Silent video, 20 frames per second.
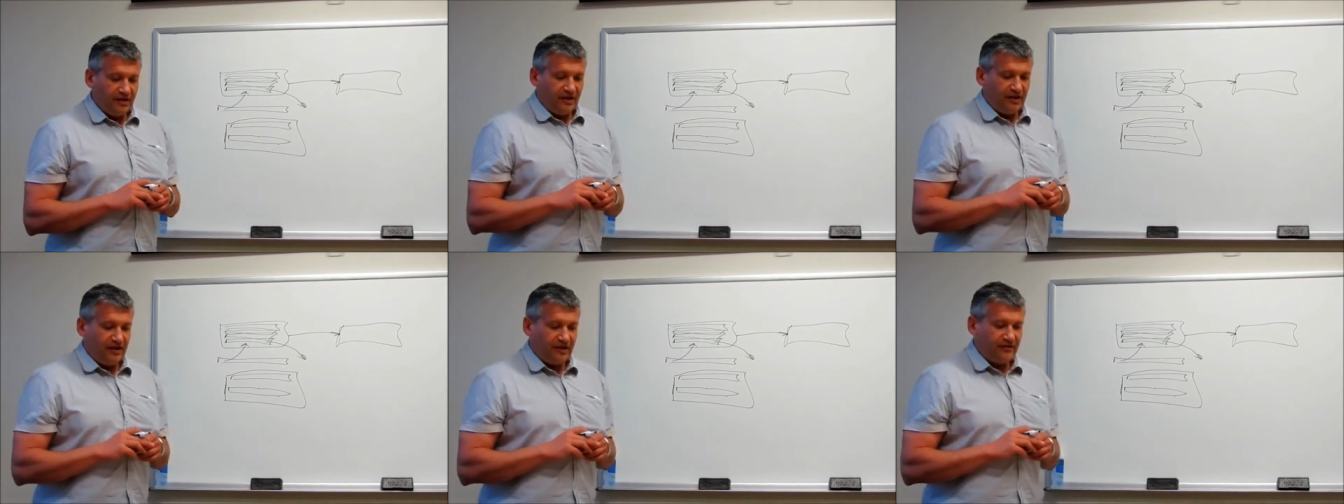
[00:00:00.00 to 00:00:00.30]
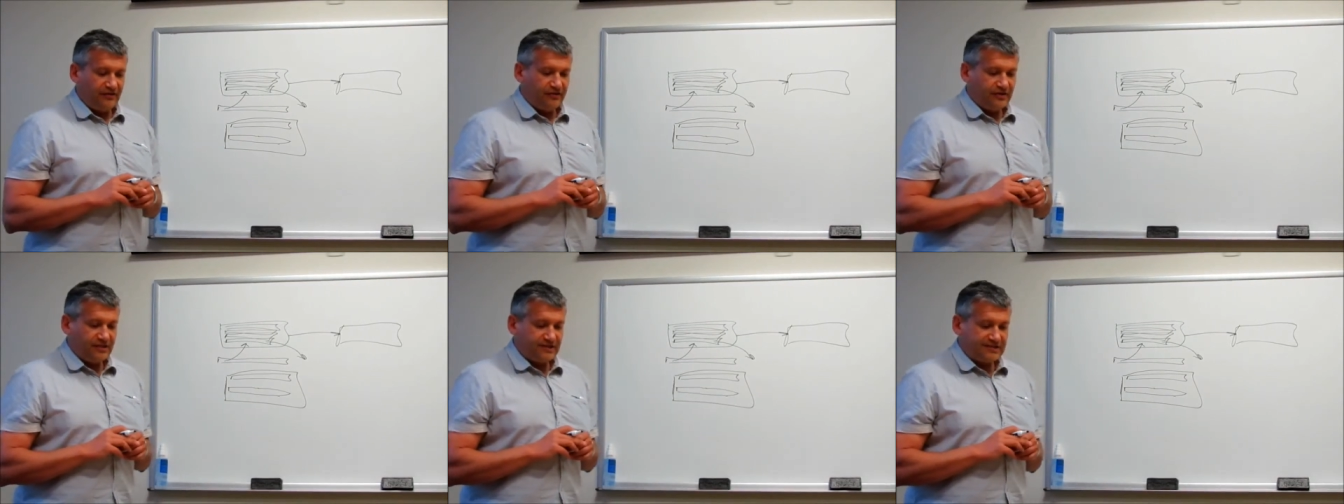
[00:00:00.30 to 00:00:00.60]

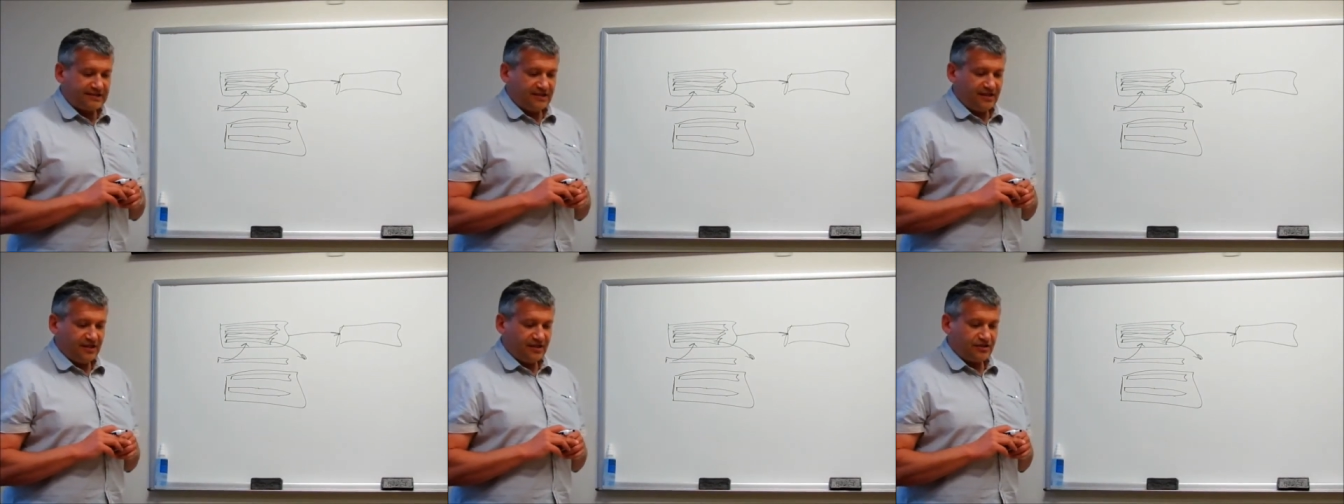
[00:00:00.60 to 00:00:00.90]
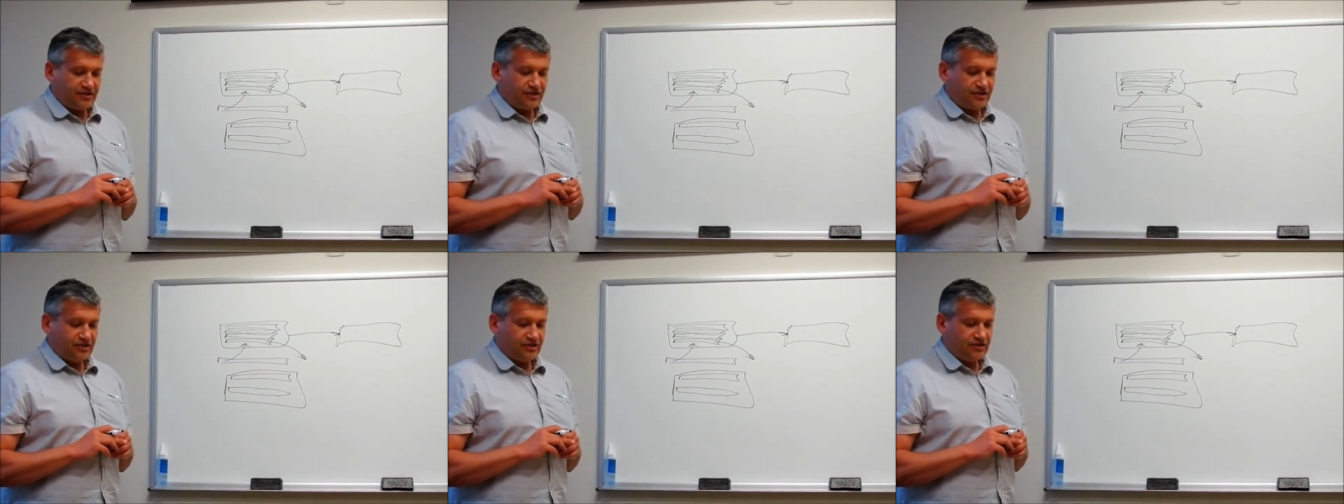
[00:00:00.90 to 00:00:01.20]
And this
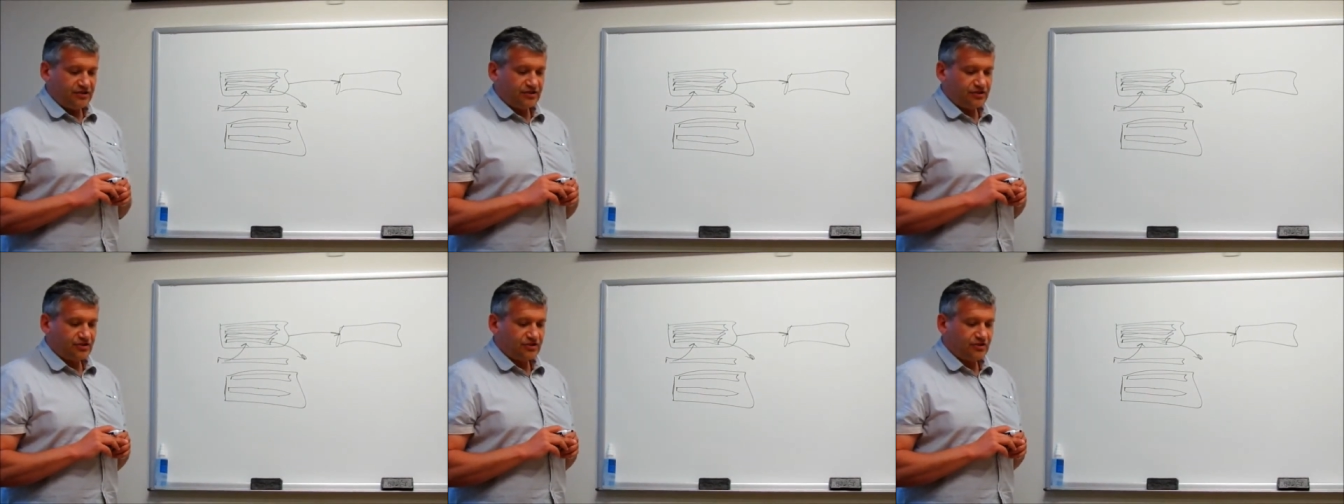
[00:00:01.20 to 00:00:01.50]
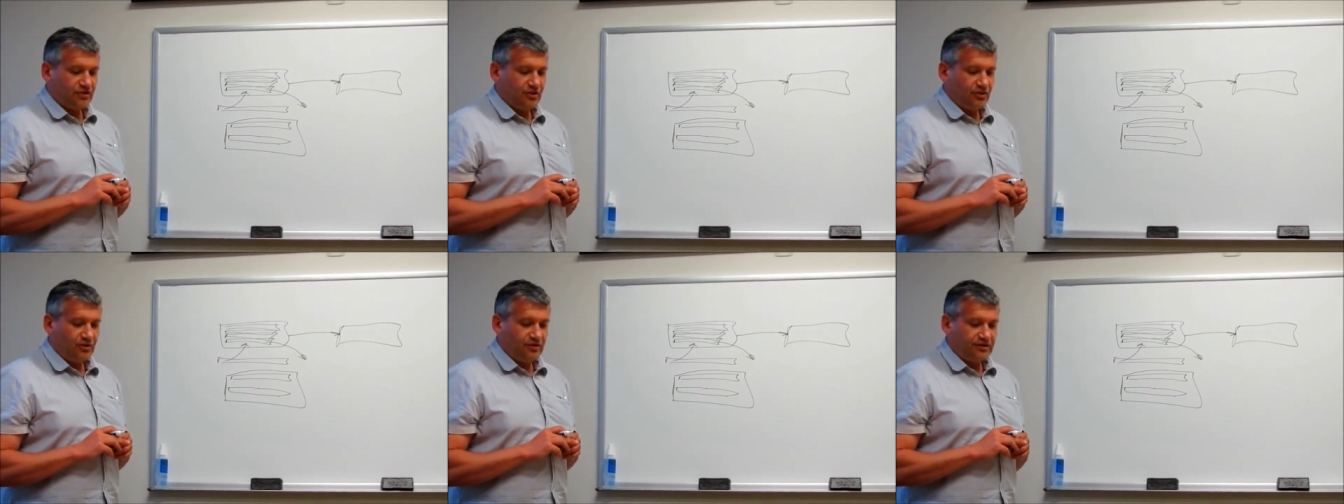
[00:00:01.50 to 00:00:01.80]
action is
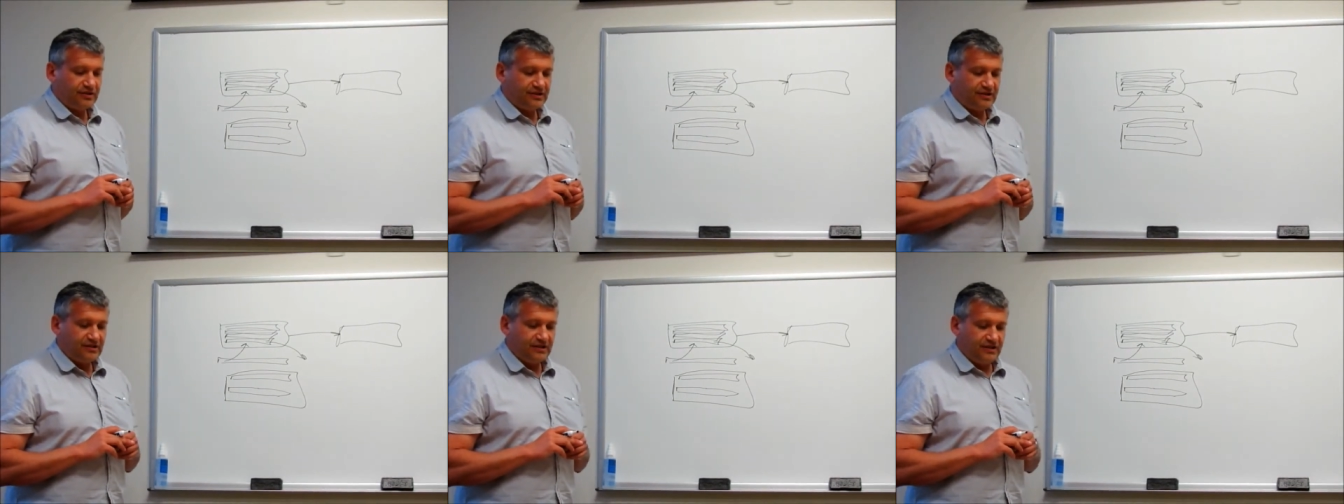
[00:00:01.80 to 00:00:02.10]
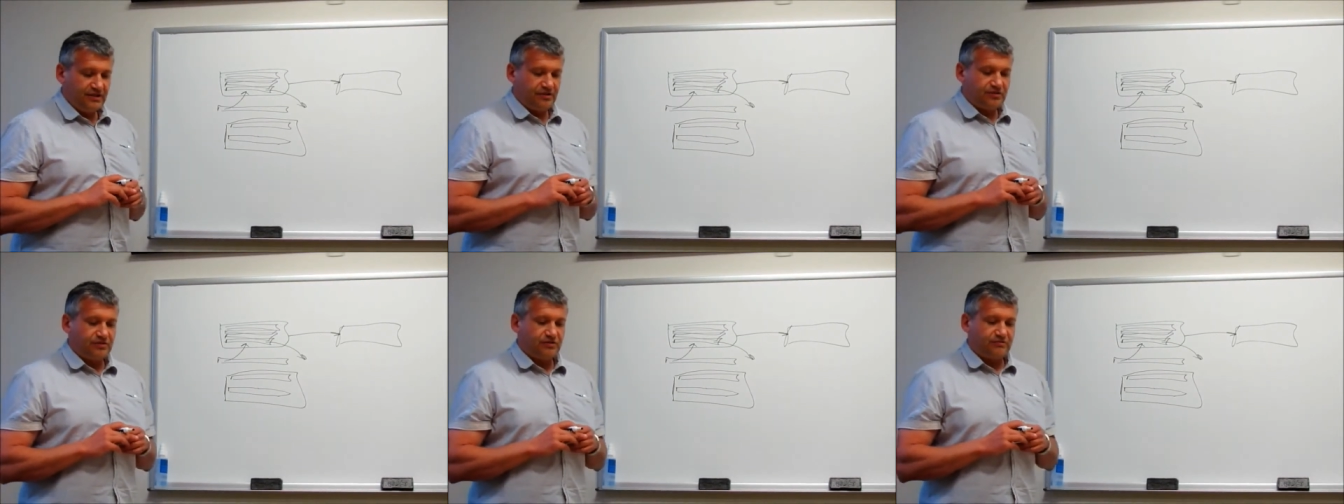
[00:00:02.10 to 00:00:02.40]
called
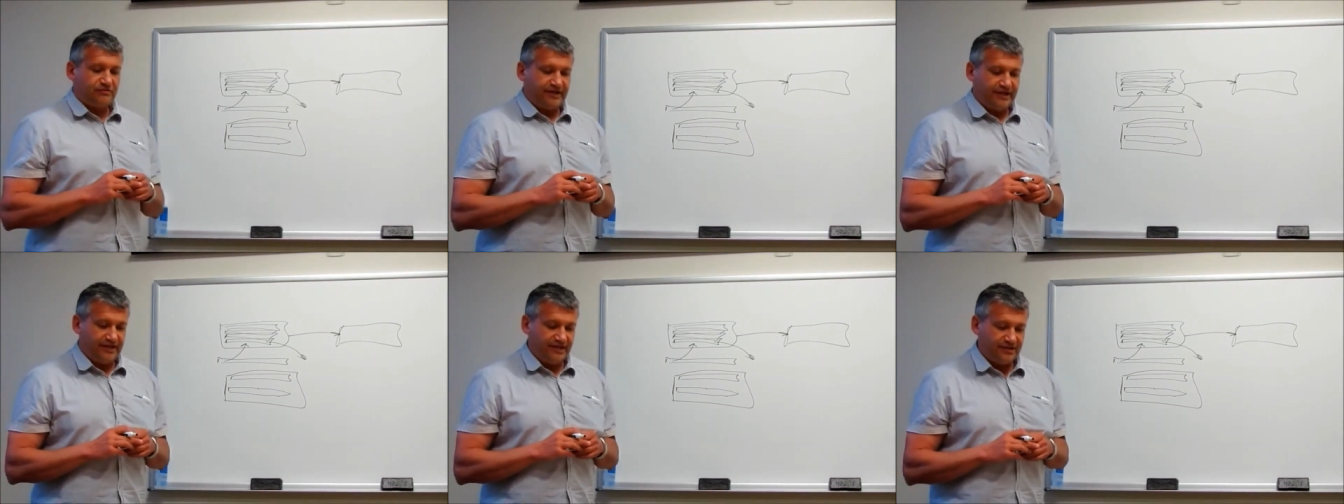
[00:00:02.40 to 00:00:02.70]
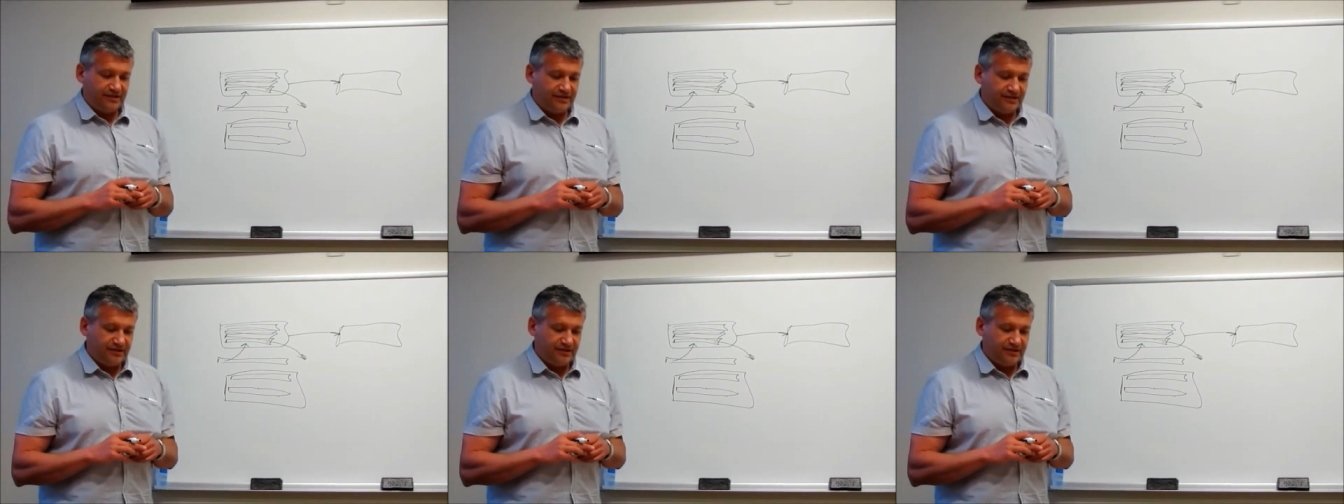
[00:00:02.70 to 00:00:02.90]
iterate.